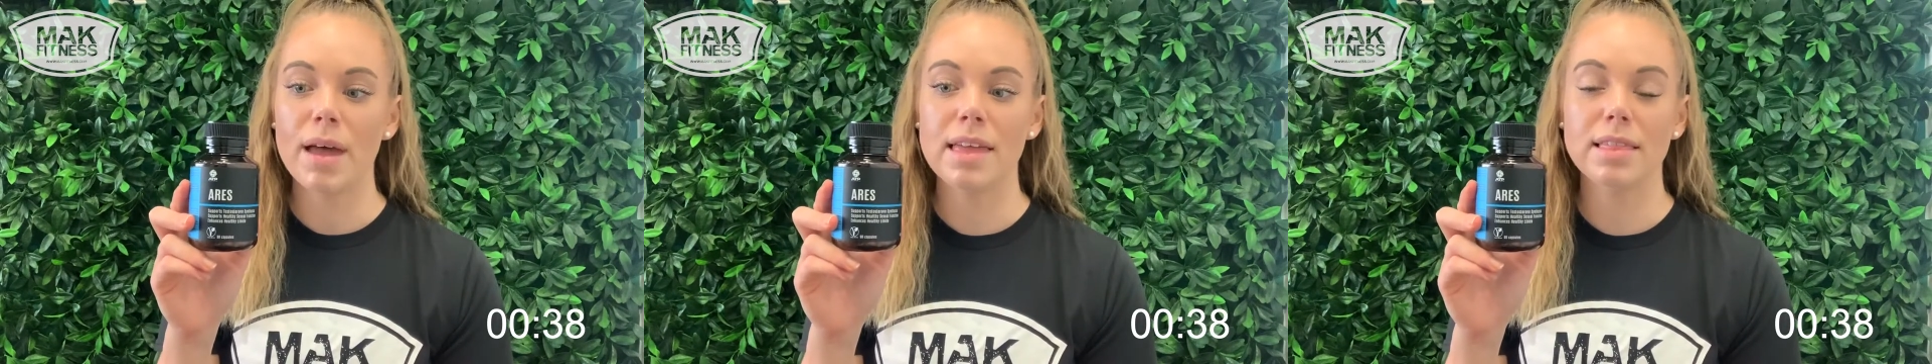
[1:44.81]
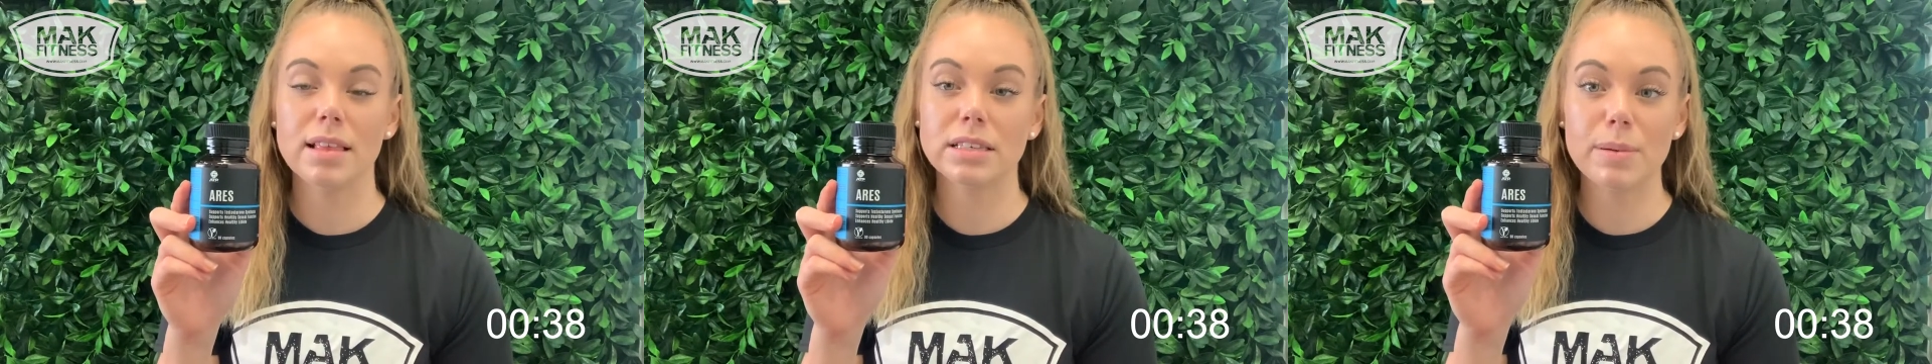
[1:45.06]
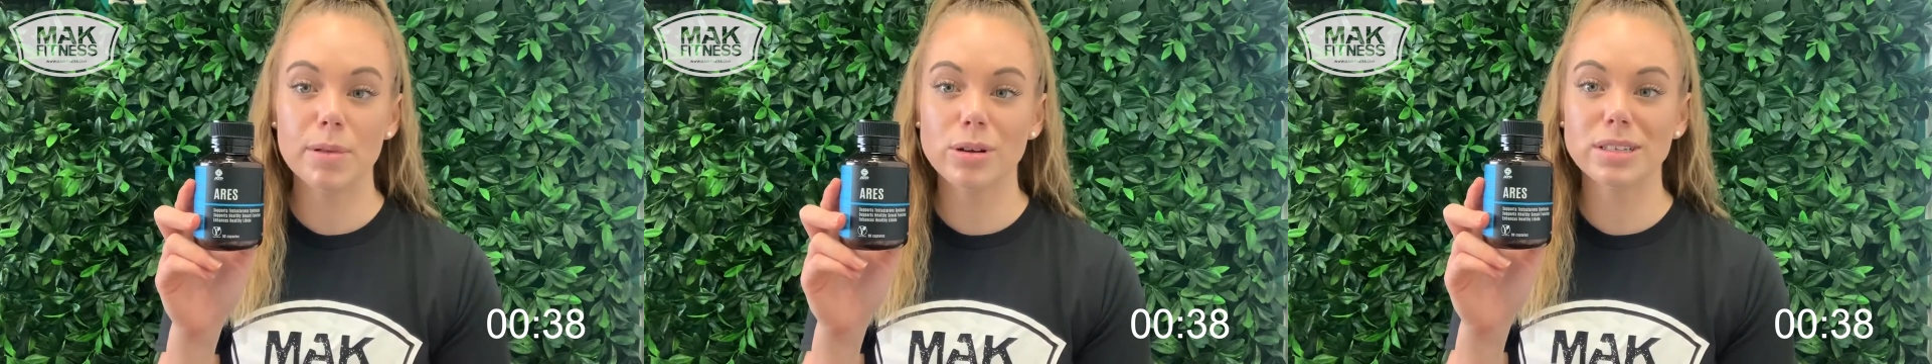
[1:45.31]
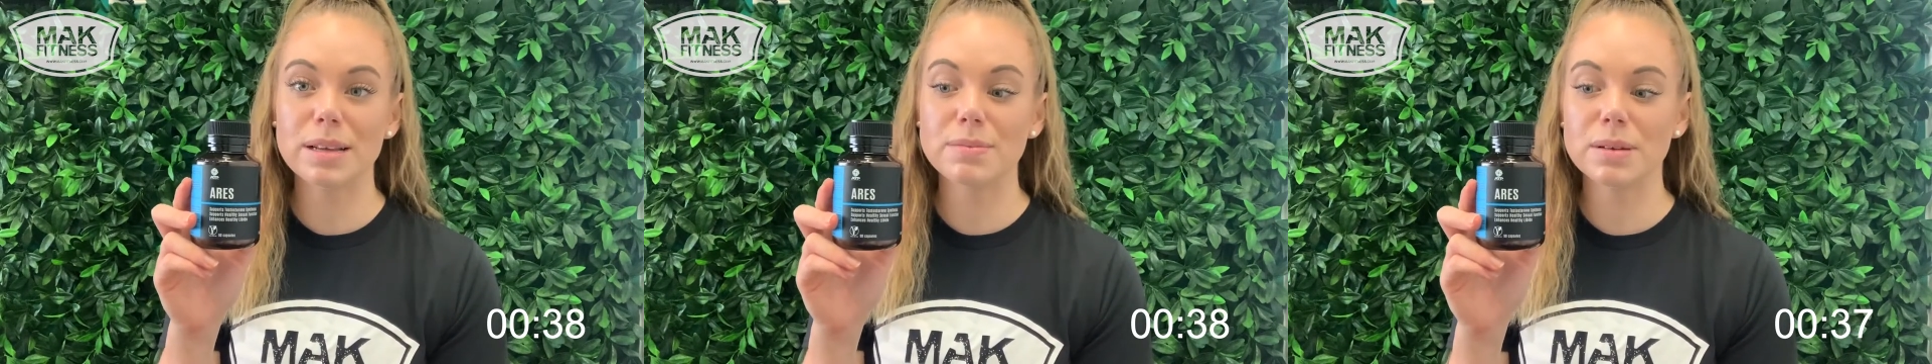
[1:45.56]
And some of
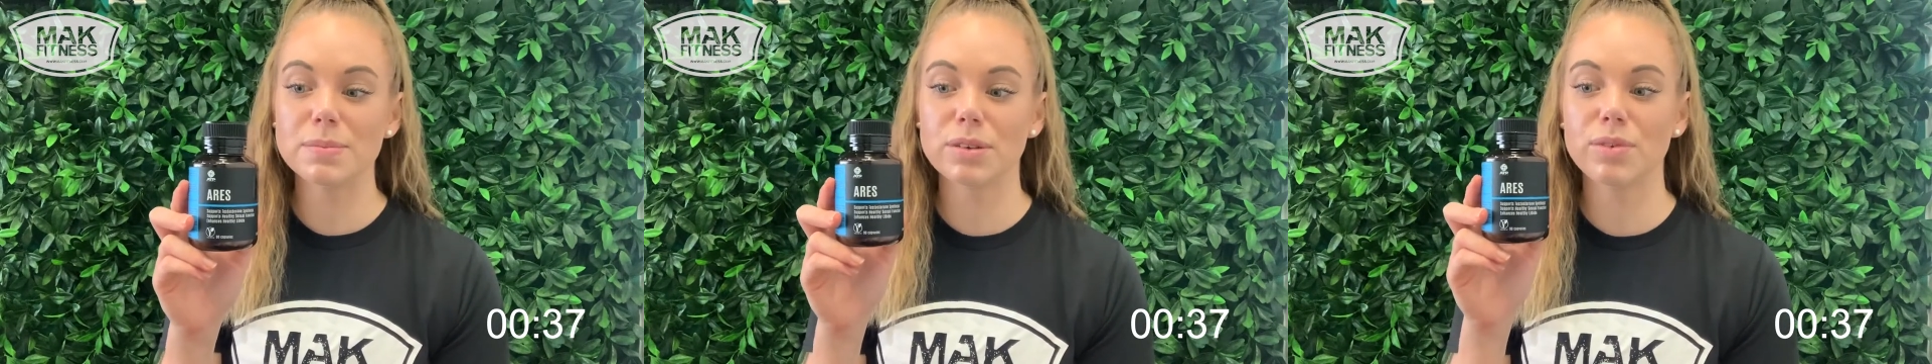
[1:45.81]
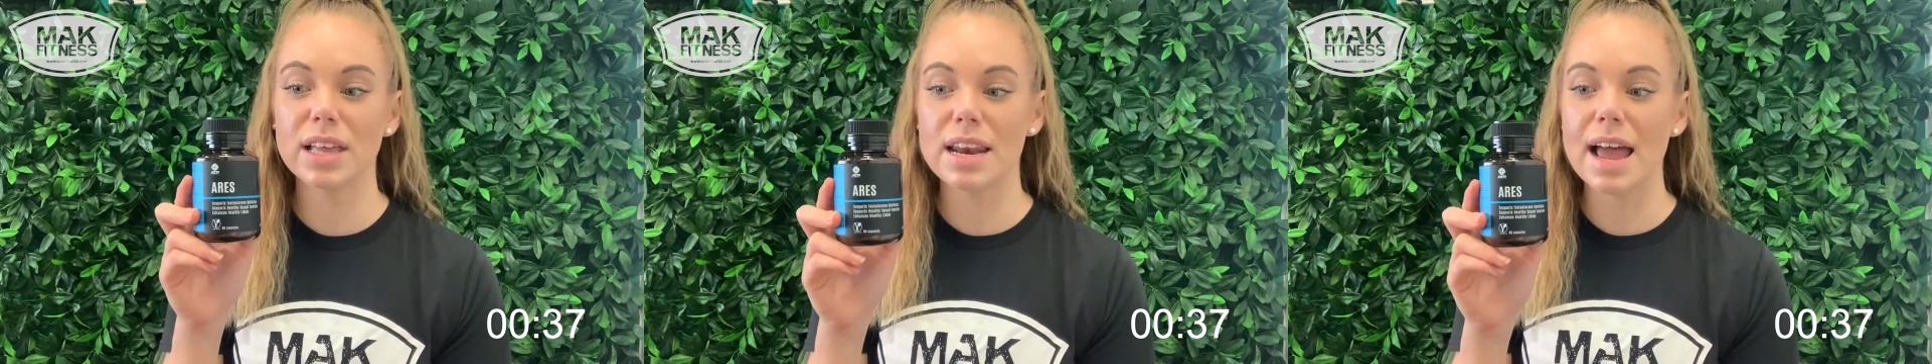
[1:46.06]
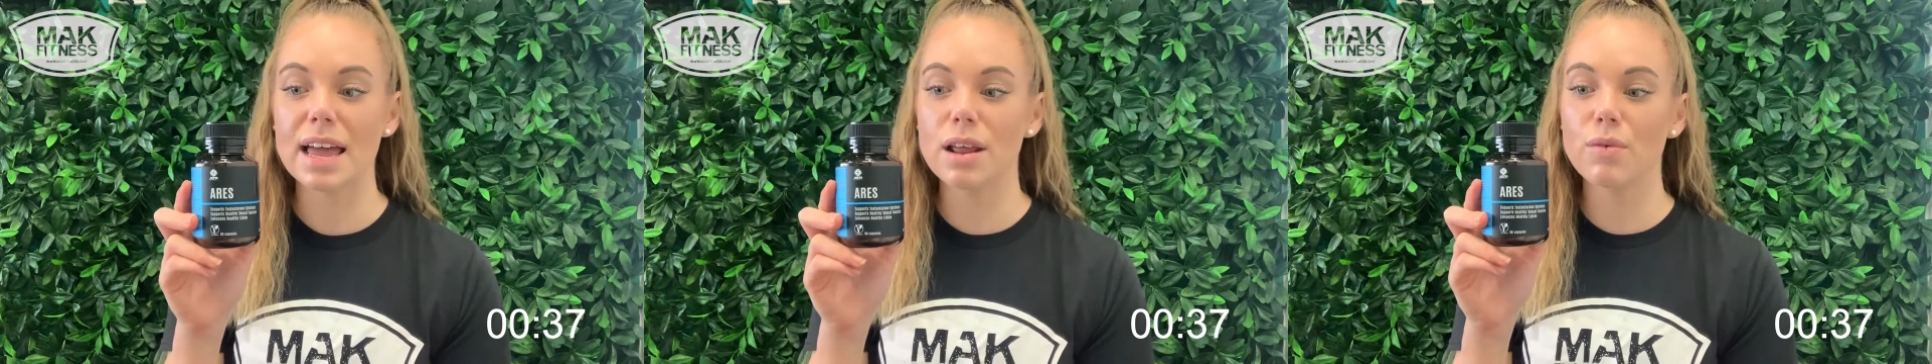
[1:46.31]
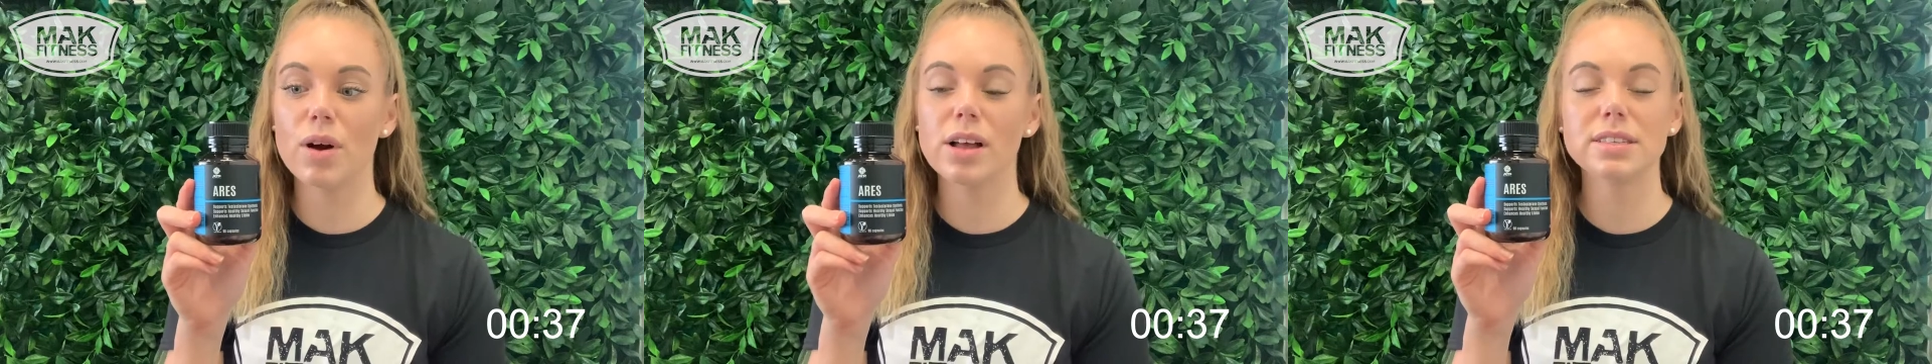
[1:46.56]
those symptoms, the really
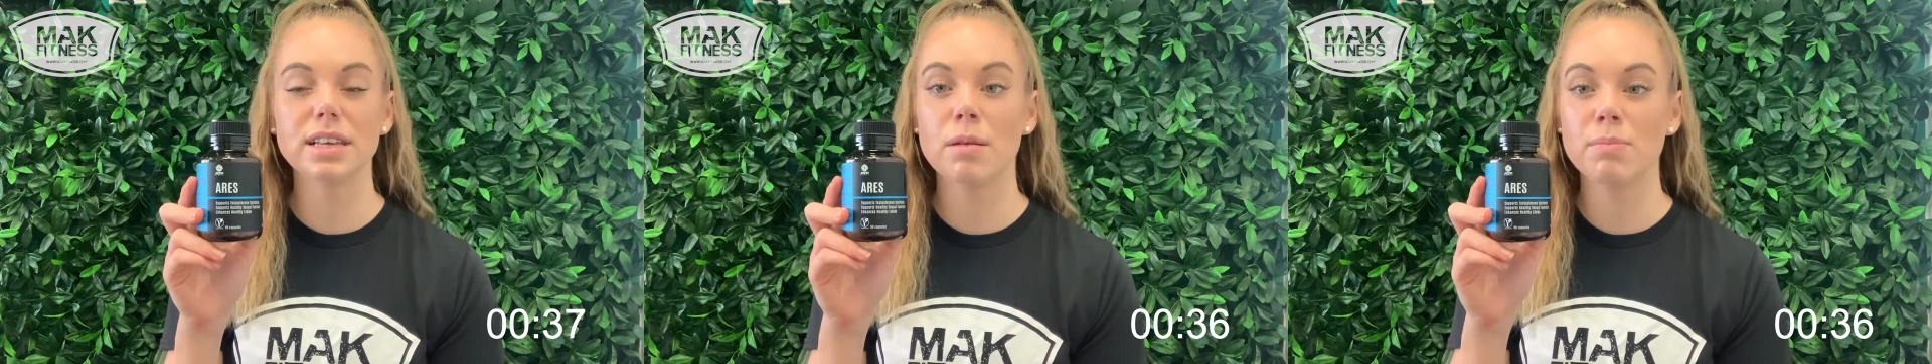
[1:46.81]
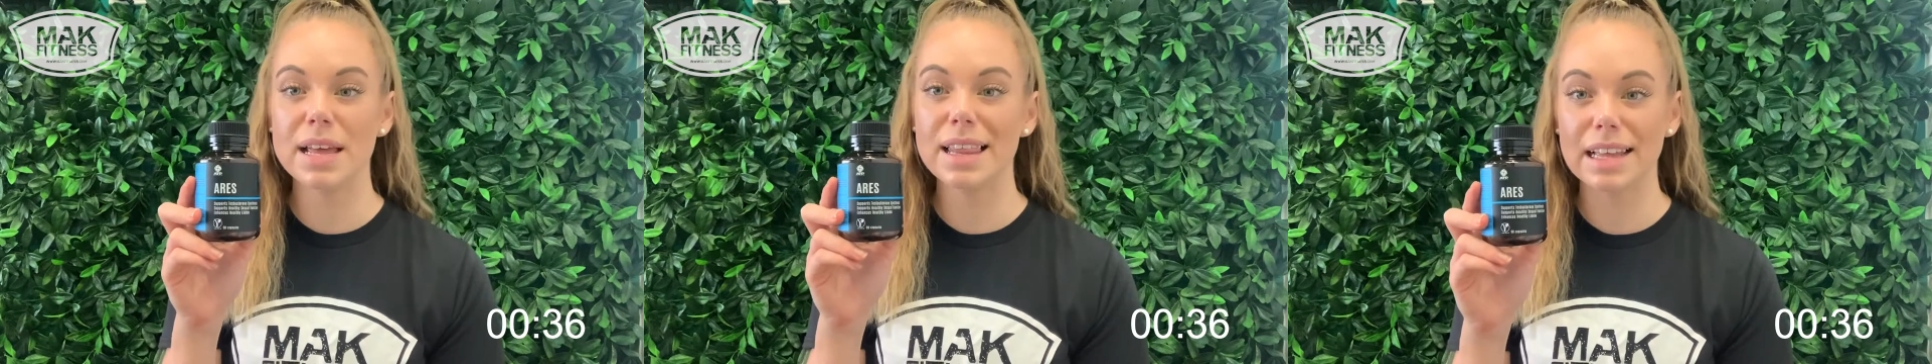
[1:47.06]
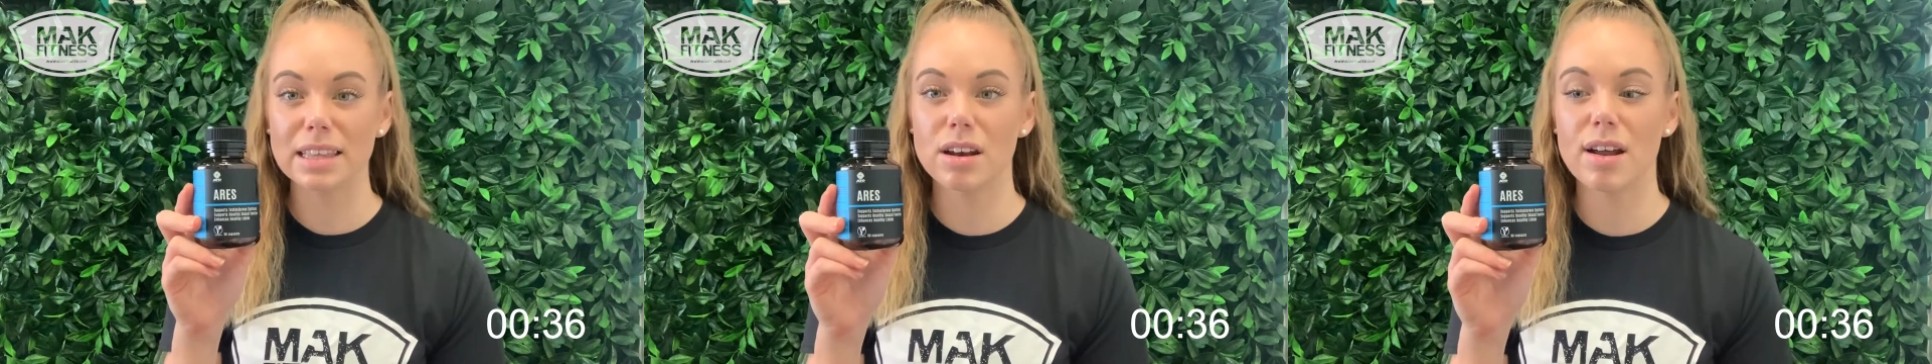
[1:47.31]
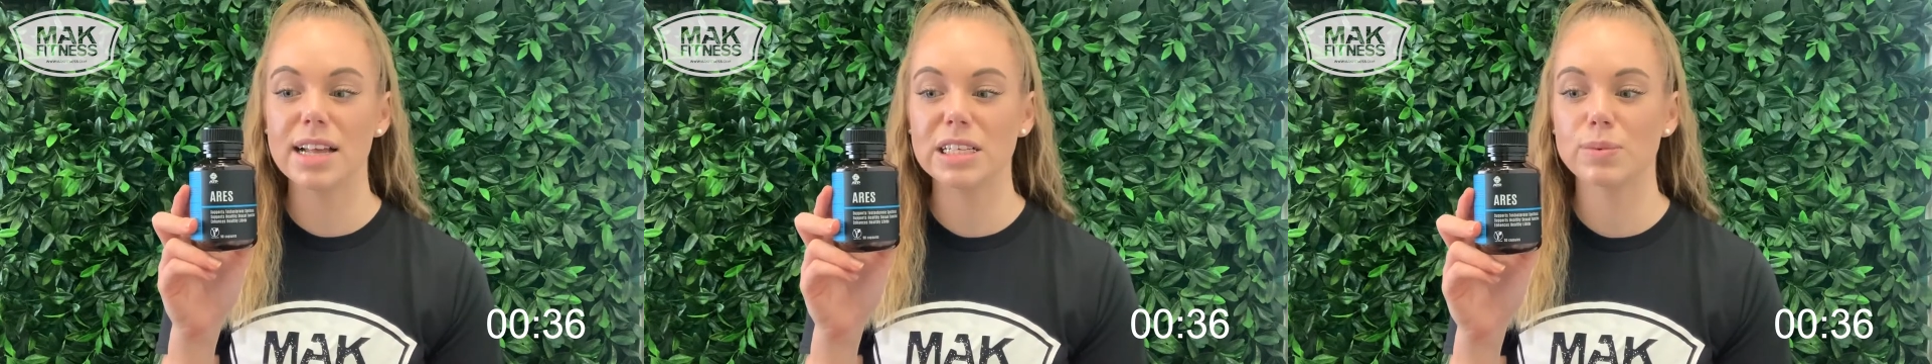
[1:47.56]
negative ones, can be like the
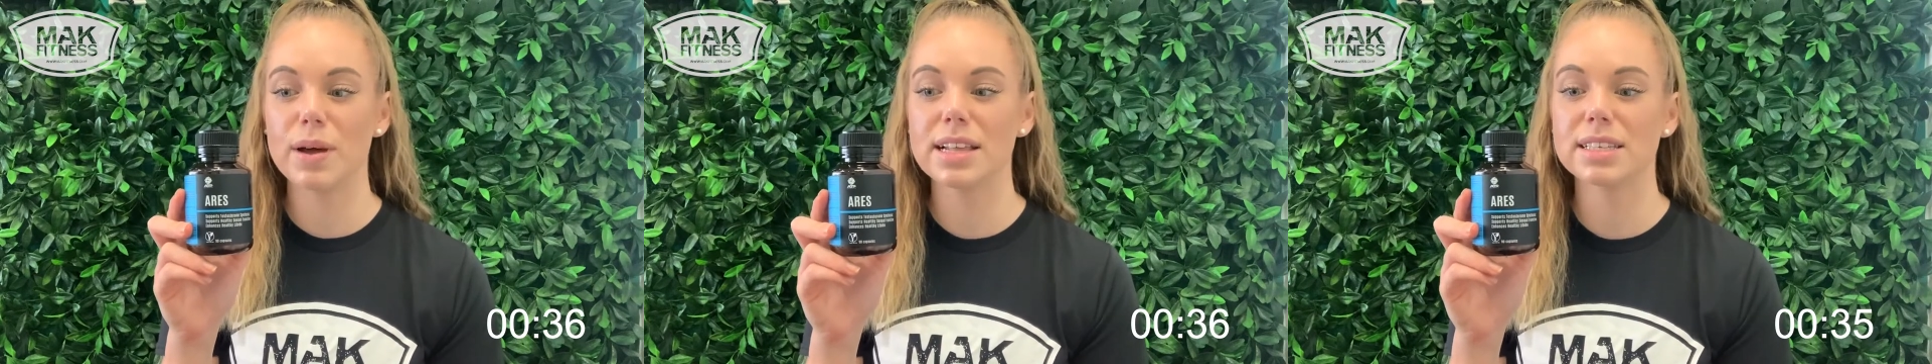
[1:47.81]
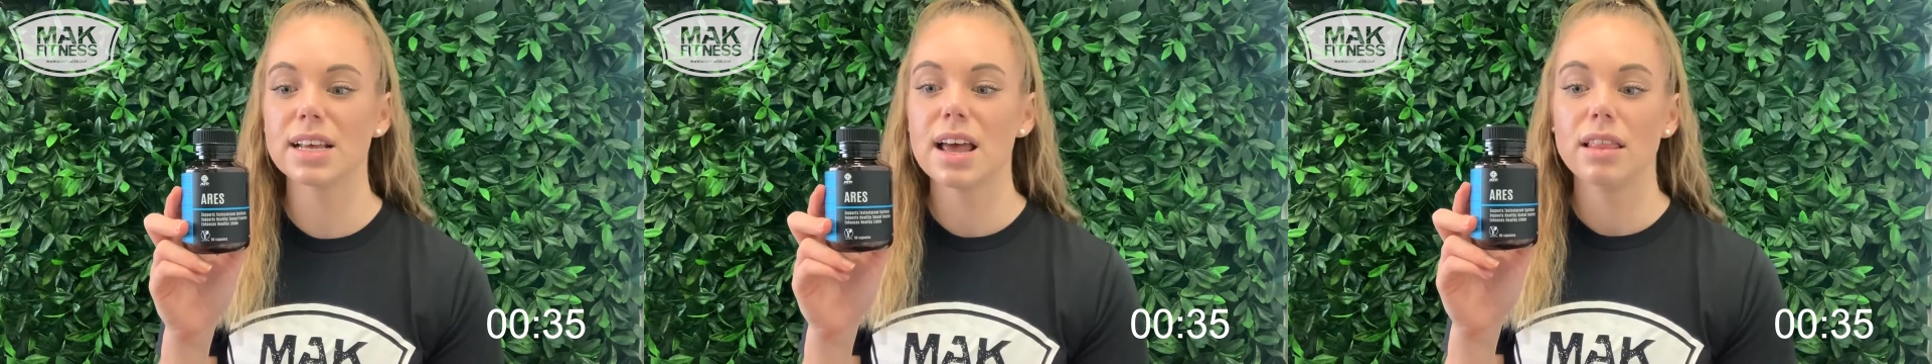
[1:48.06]
night sweats,